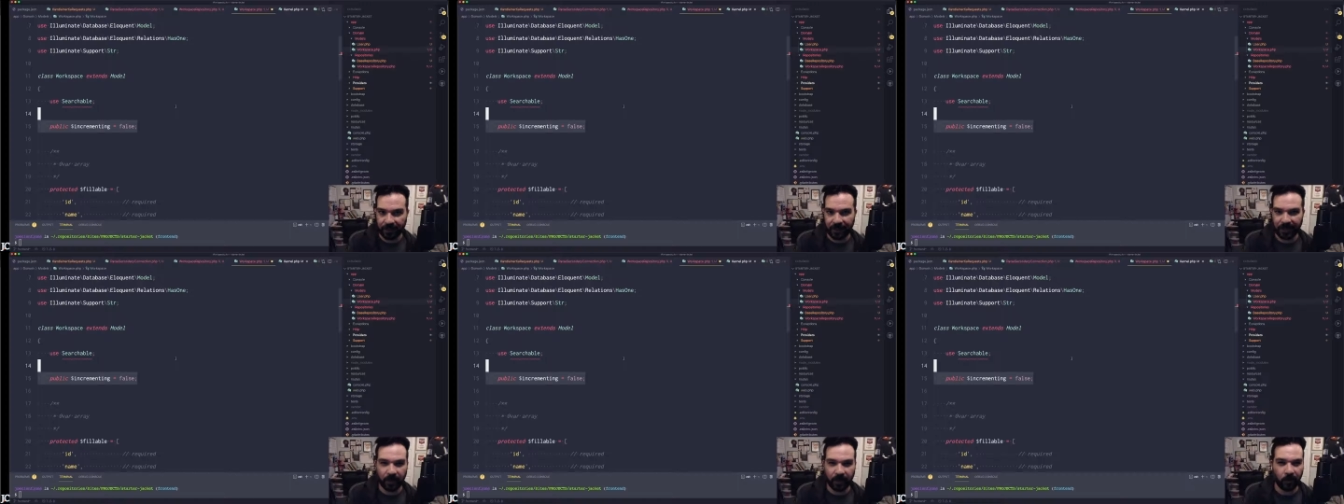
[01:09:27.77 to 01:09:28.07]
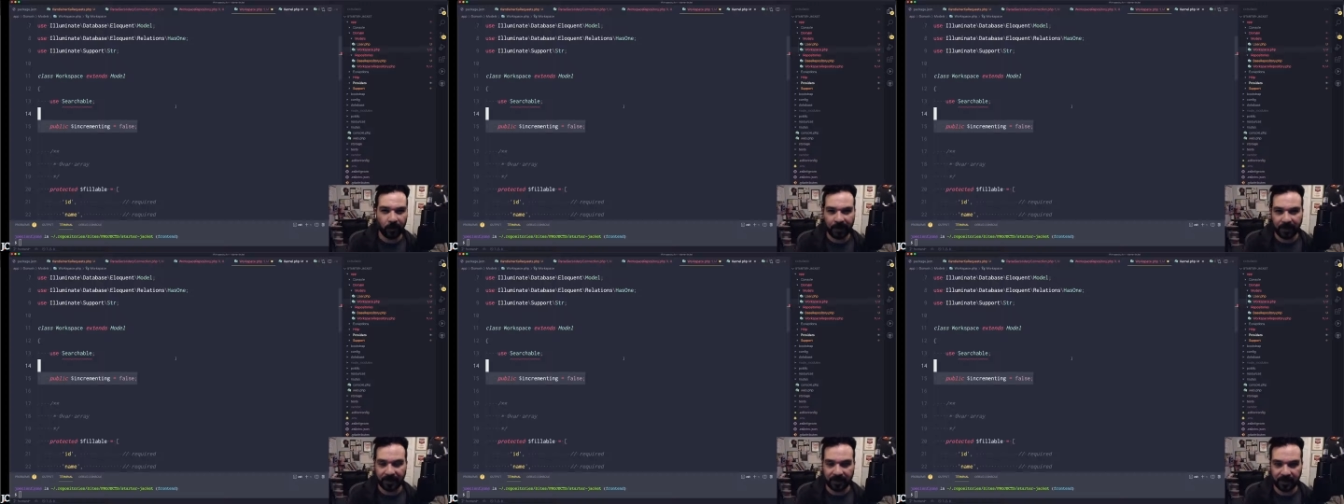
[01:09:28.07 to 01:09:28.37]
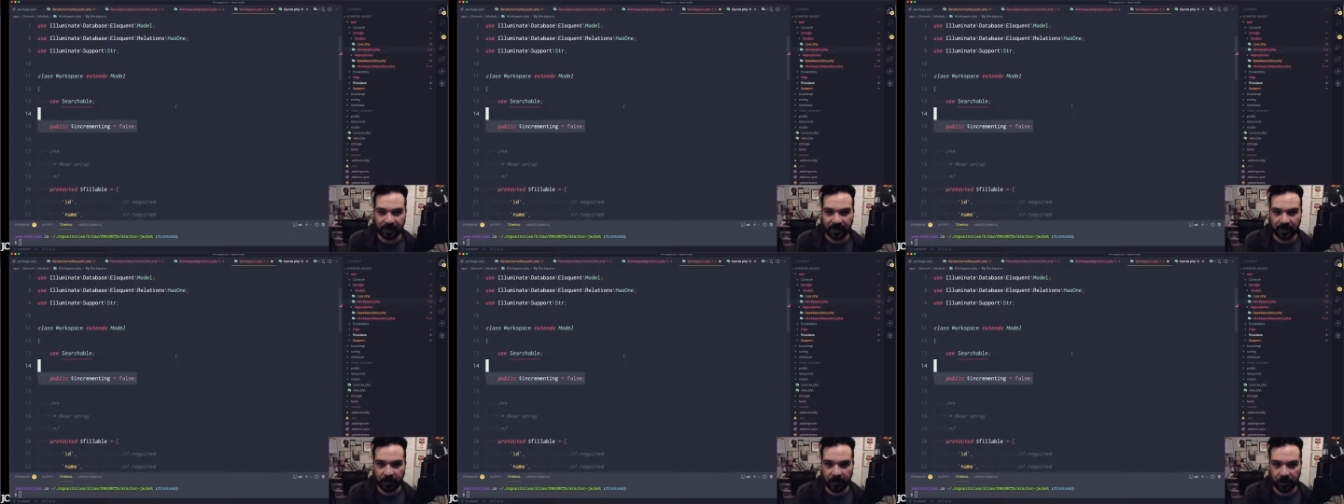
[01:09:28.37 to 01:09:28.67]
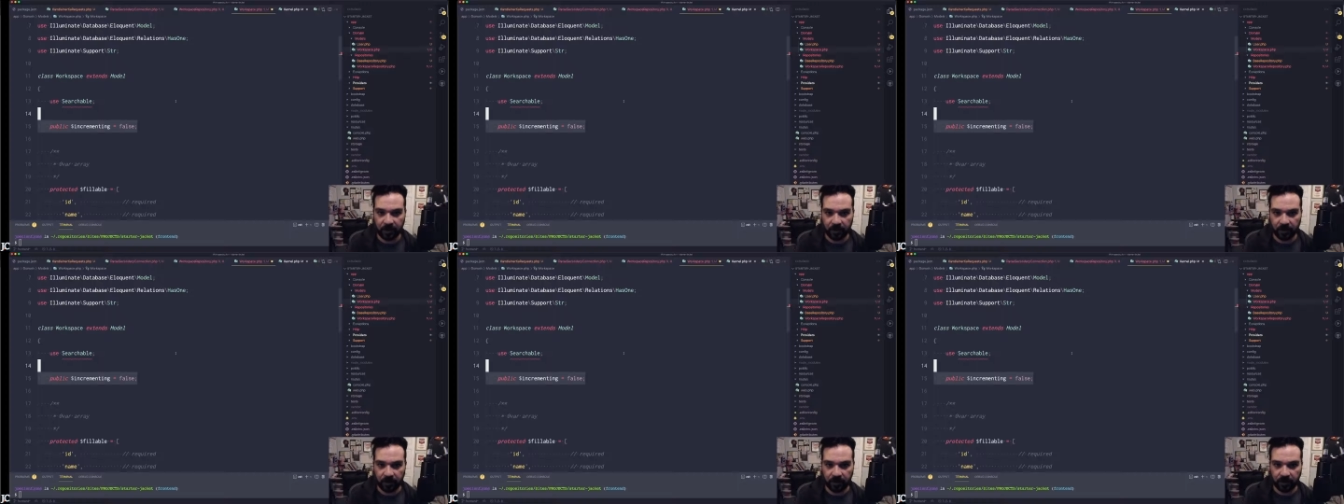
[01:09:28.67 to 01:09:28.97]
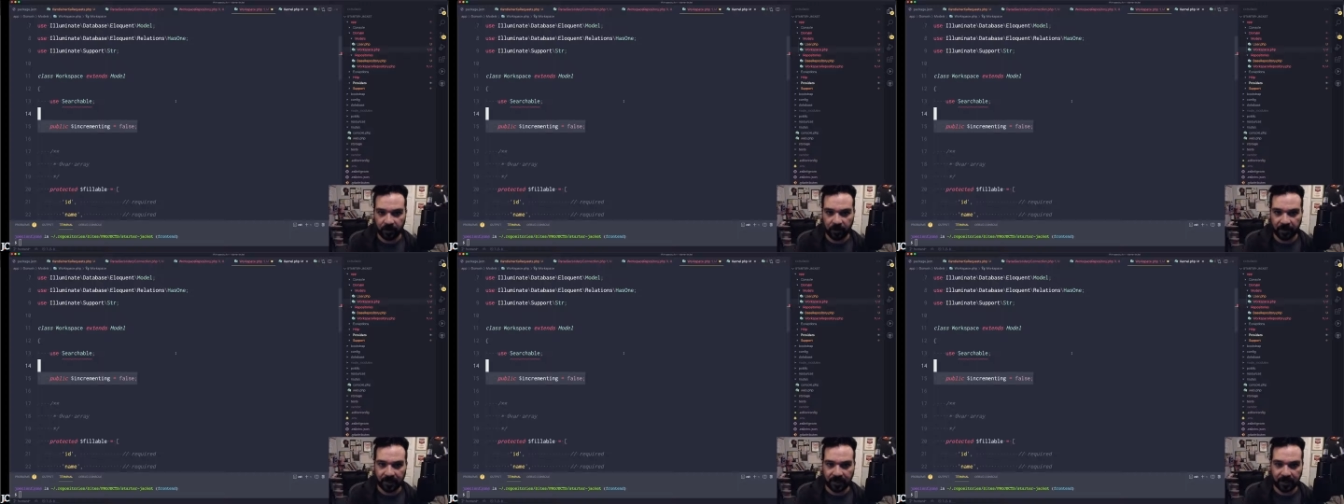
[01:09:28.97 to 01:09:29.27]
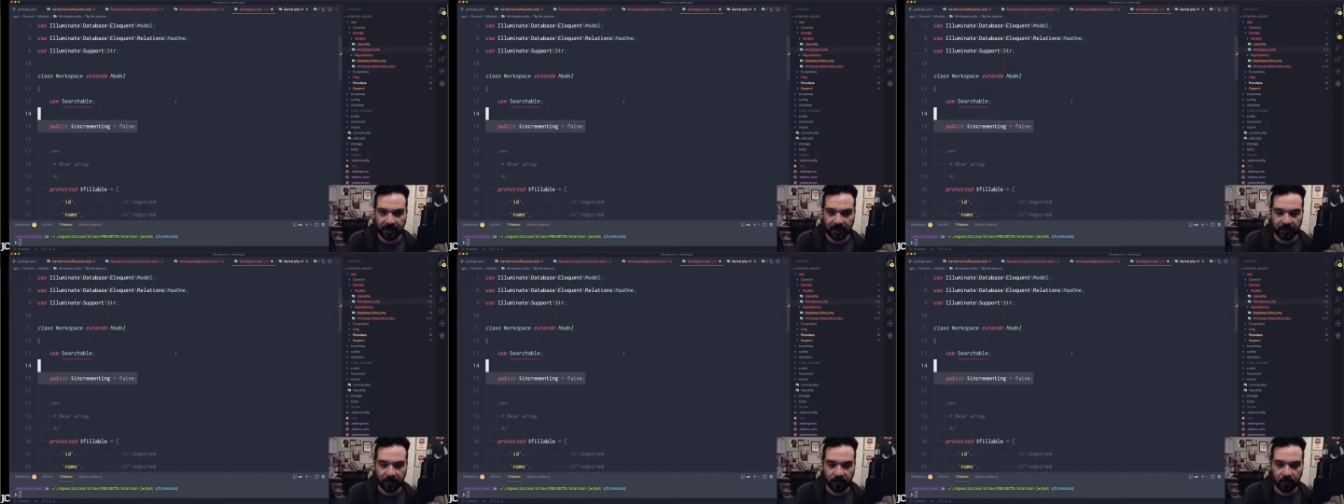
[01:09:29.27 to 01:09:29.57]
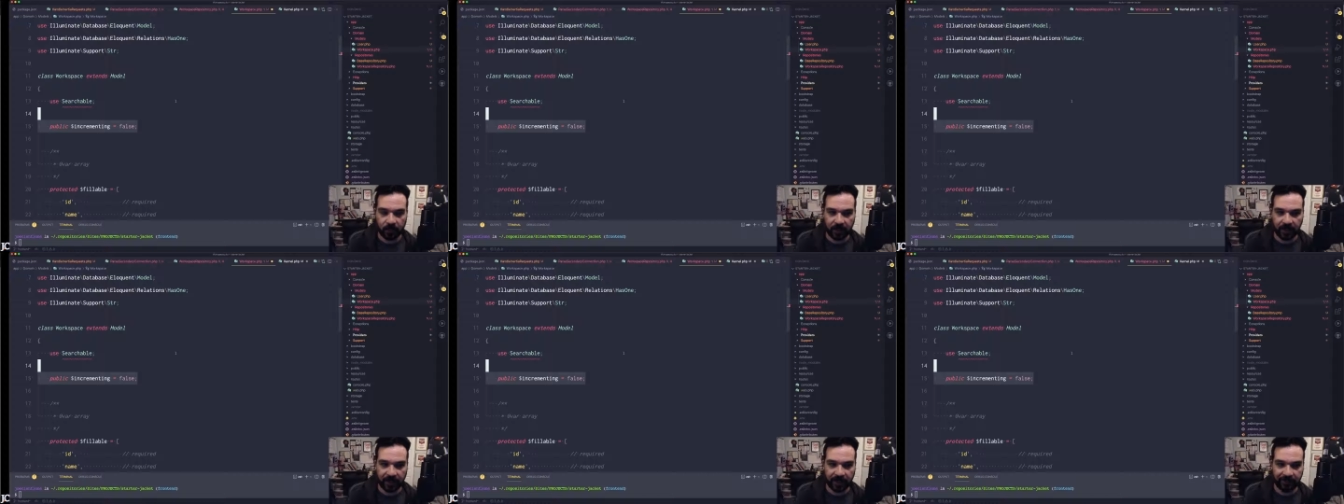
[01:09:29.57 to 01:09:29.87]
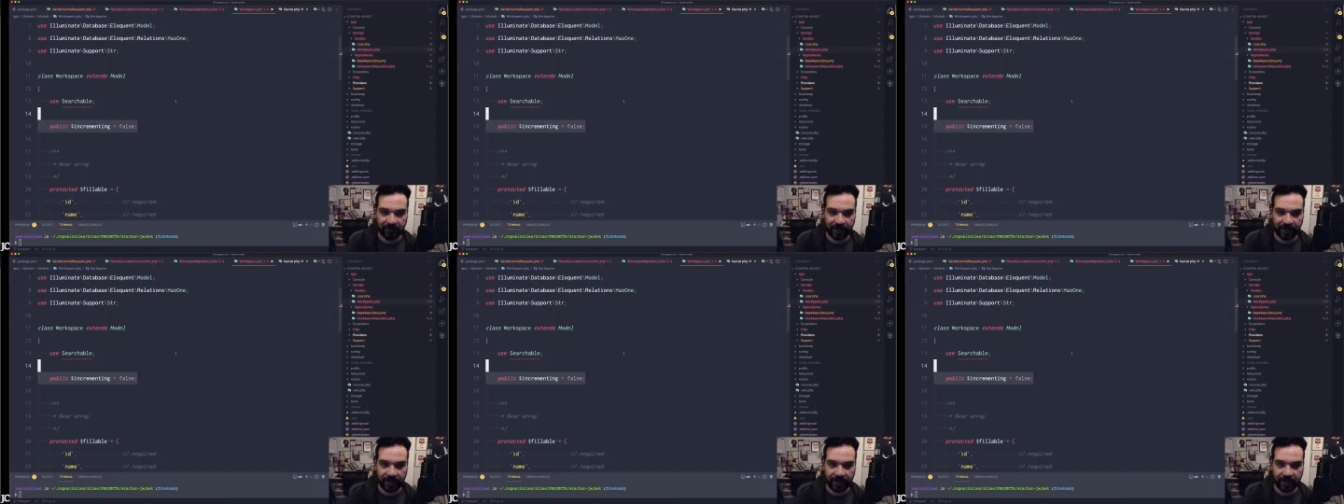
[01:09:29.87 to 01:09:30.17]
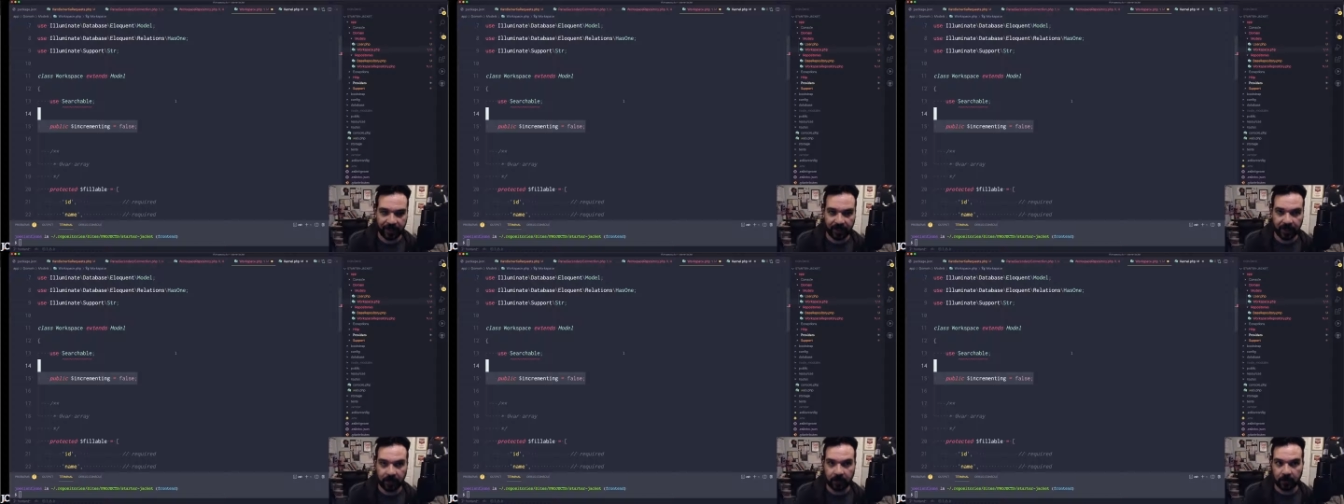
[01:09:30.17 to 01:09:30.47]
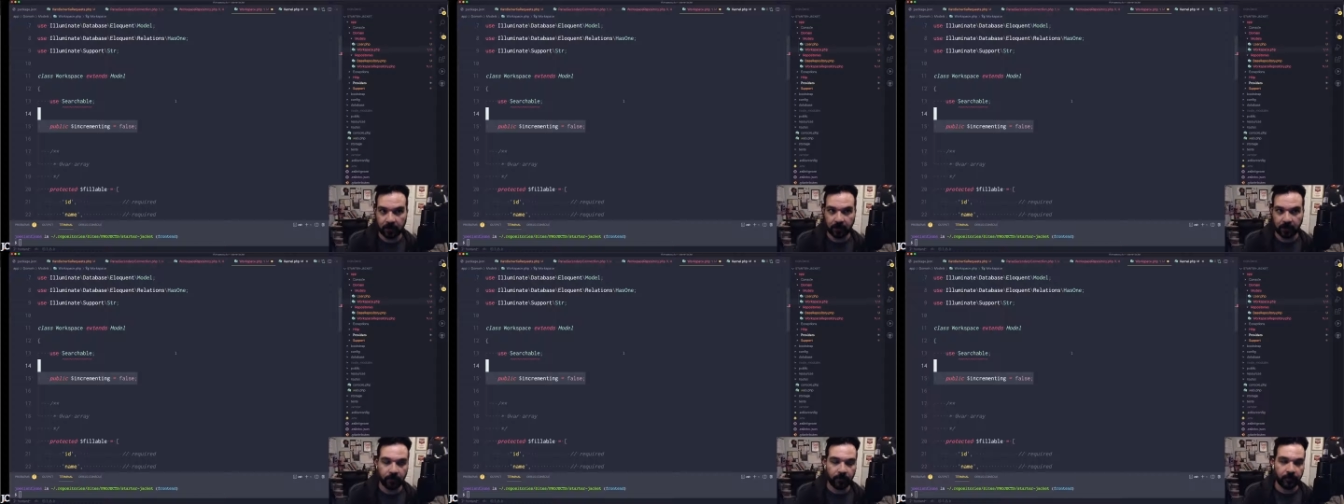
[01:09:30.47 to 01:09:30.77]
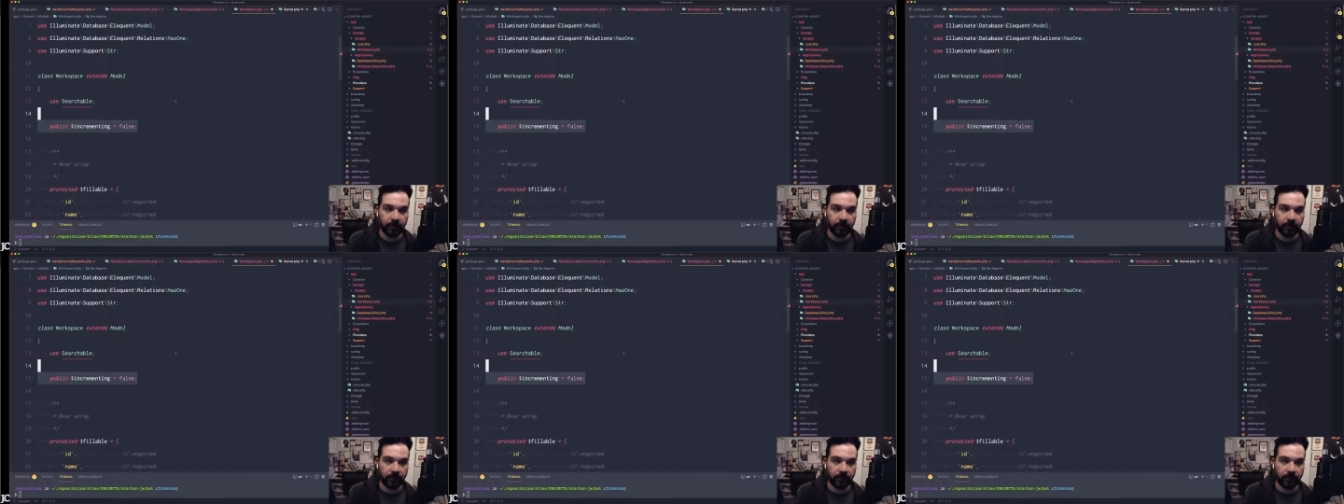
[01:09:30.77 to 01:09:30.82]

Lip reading: I don't want it to be auto incrementing. I don't want to have an ID like, you know,